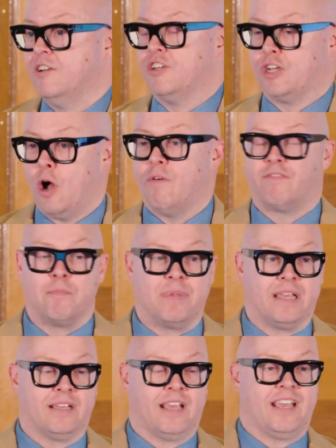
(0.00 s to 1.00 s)
to go from
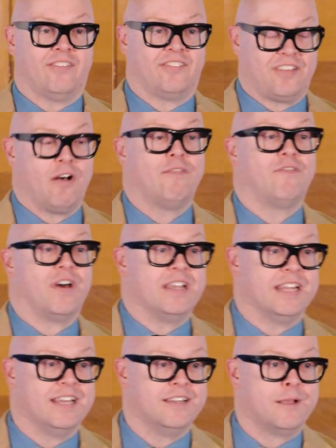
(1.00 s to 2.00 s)
being a
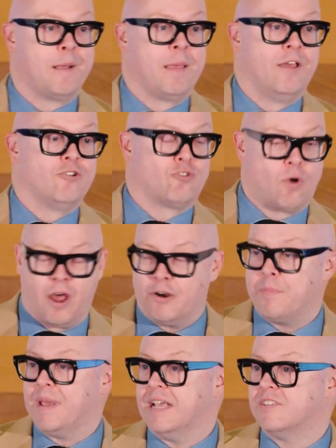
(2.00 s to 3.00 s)
self-funded,
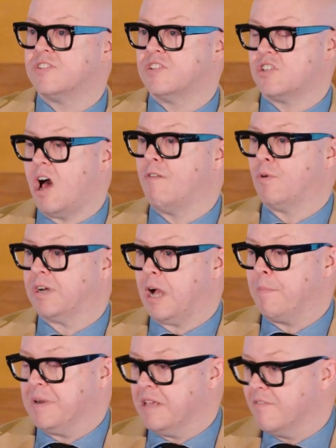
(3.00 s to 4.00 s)
Toronto-based software
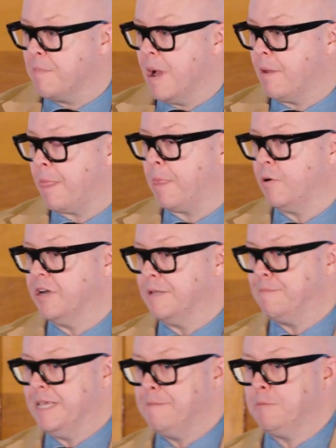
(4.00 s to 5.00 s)
company of about 30
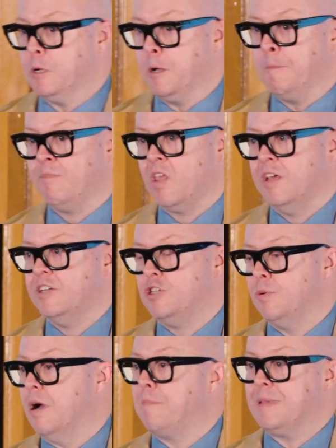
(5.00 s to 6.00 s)
people
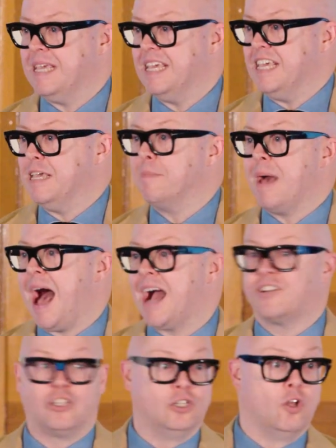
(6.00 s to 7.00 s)
to a
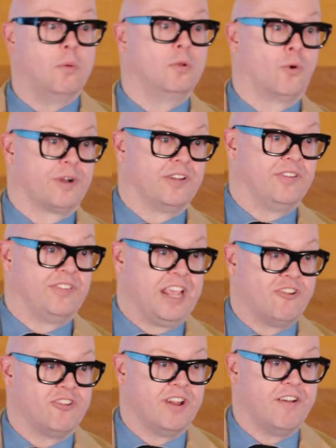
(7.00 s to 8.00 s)
PE-backed global
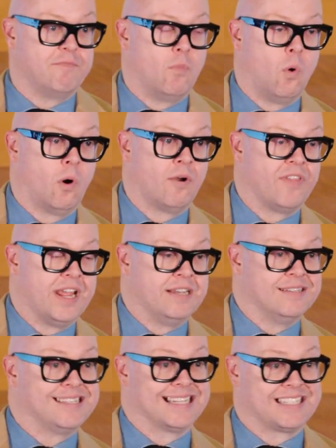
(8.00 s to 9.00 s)
organization of more
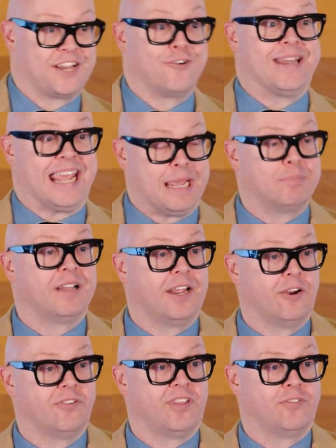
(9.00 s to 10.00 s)
than 600 A
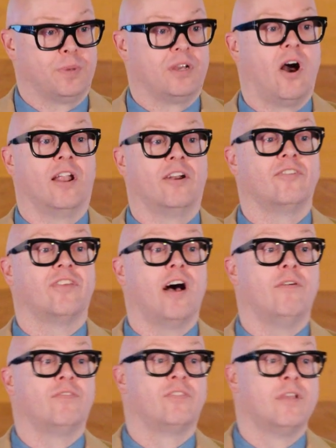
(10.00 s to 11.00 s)
players, as we call
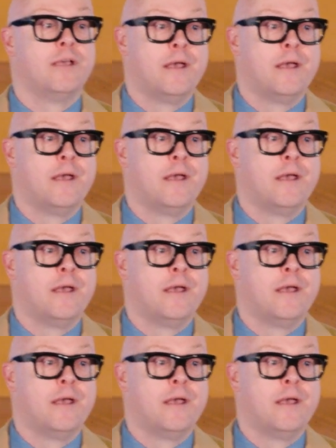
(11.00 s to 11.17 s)
ourselves.